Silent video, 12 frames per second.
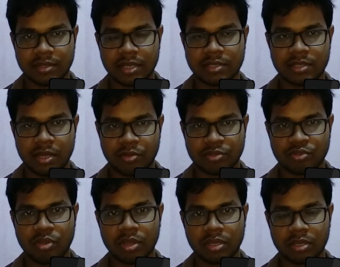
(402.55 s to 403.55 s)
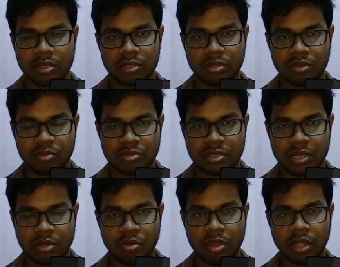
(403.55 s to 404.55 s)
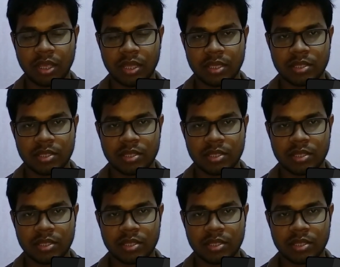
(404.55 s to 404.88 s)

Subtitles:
that was wrong, those are wrong,